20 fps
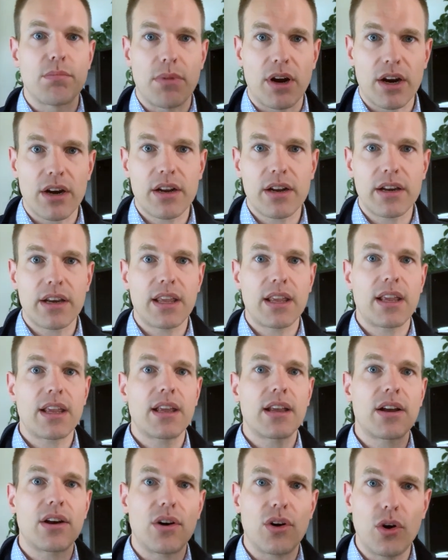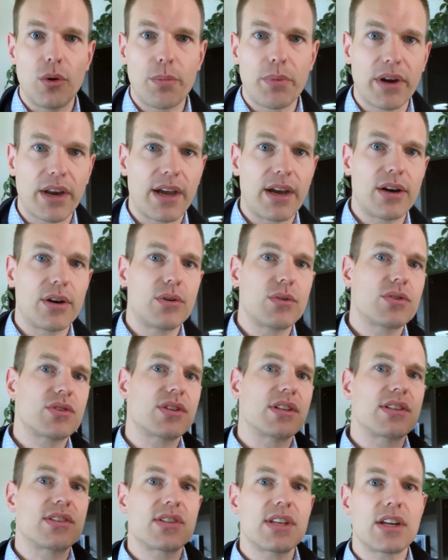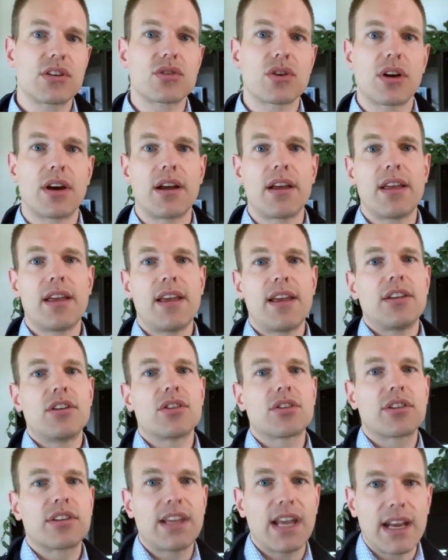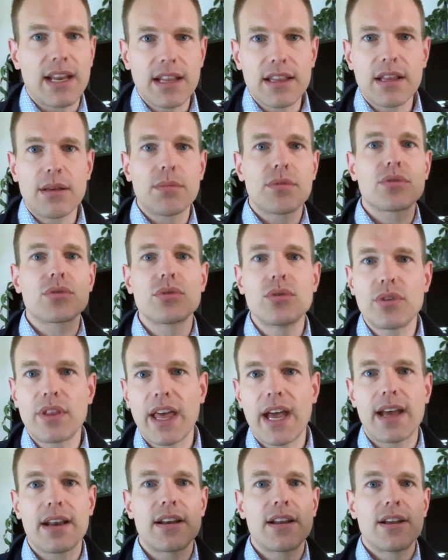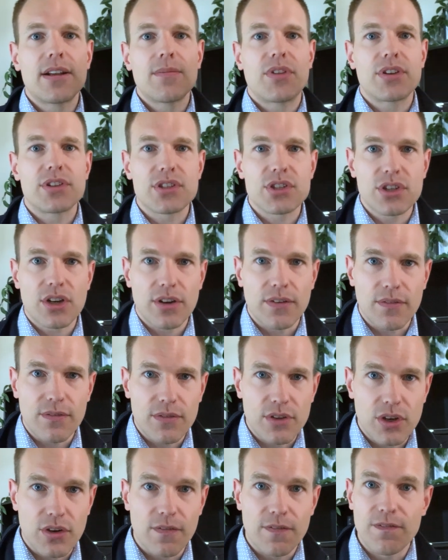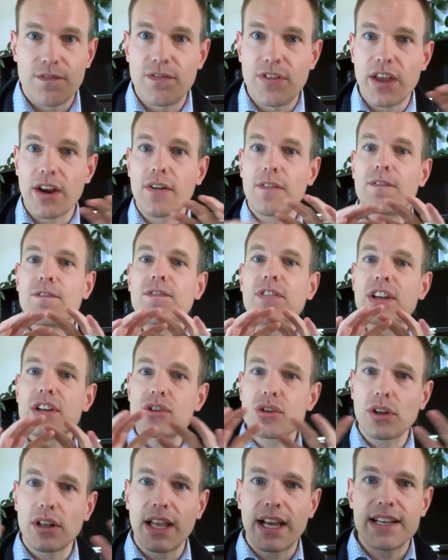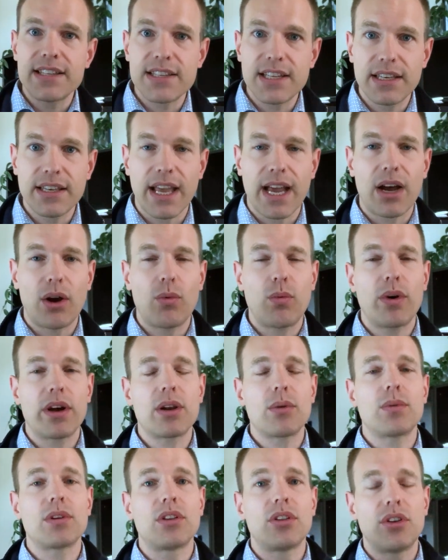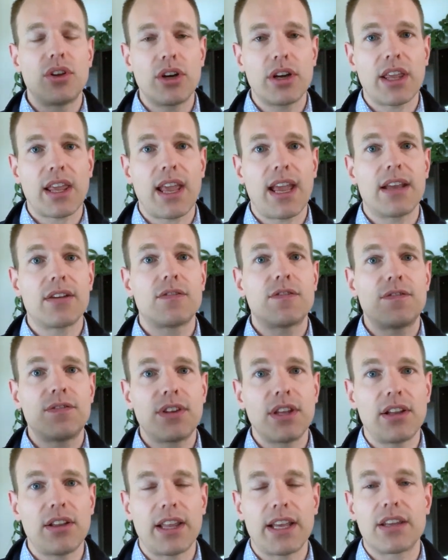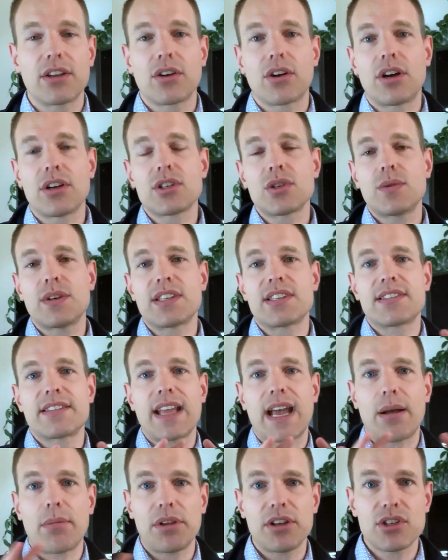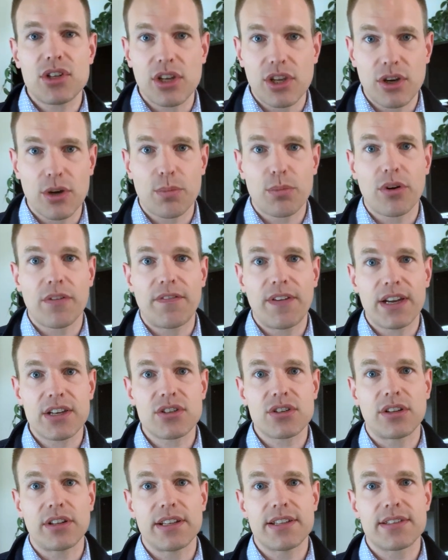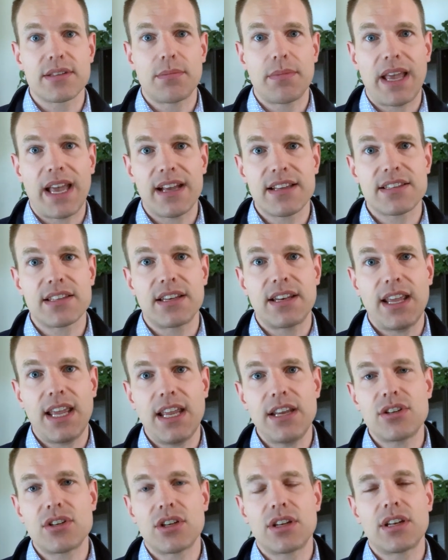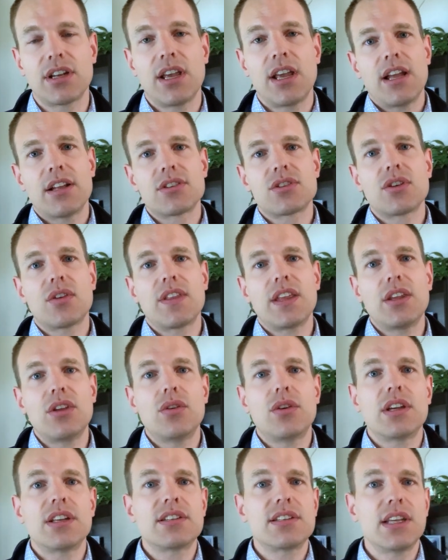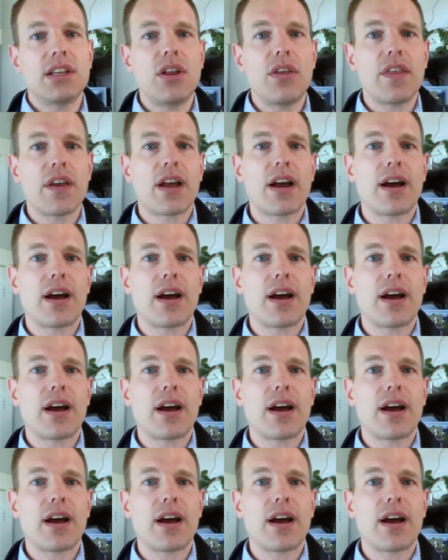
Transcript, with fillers: marketing, open house, etc. You're getting them through that to start you're they're visualizing now what it would look and feel like you're also establishing your professionalism as an agent and so that you continue the